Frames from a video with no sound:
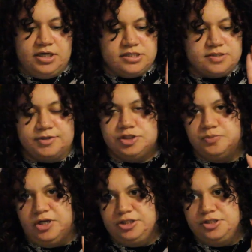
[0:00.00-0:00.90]
it's much
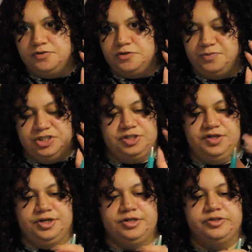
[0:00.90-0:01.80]
smaller, just much
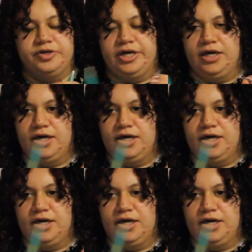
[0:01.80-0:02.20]
thinner, so I can